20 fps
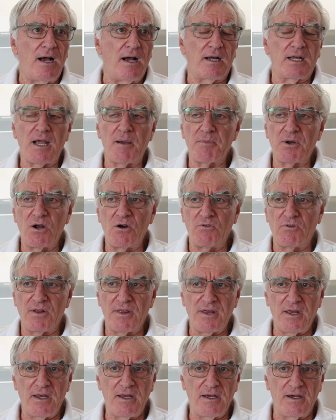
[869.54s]
coming over
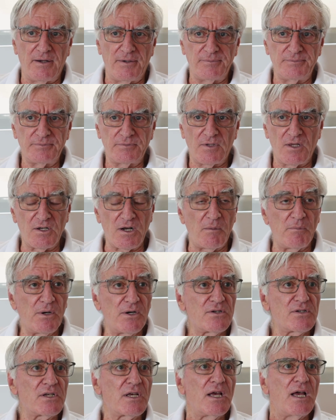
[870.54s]
the
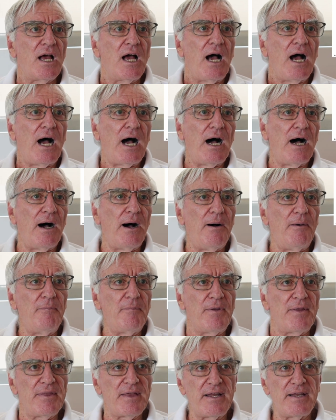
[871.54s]
numbers.
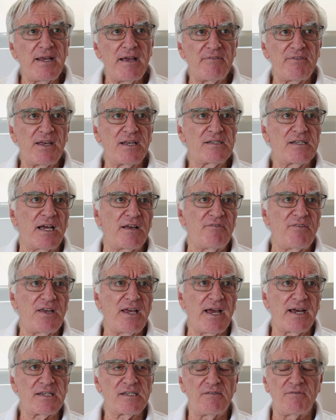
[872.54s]
Then you have things like
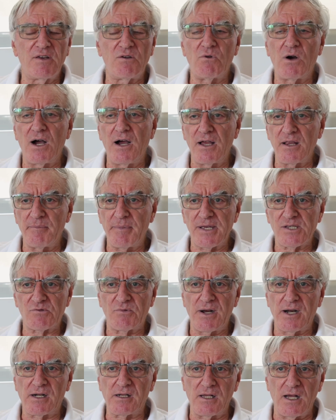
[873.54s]
VX and VY, the best
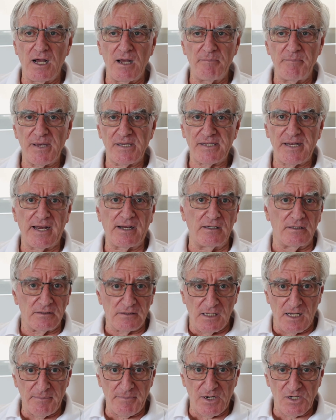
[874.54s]
rate of climb, best angle of
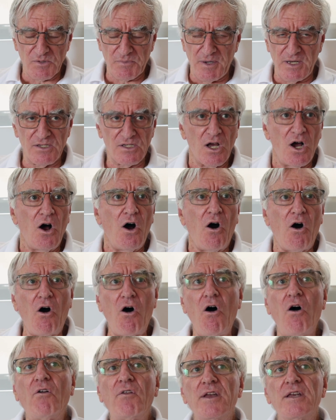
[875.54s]
climb, airspeeds.
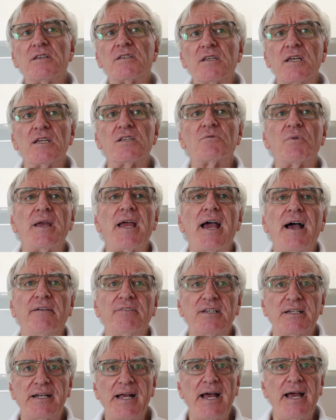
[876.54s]
All these things we
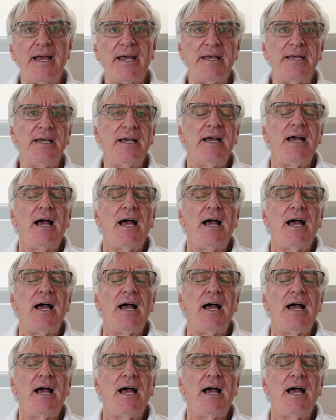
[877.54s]
have today,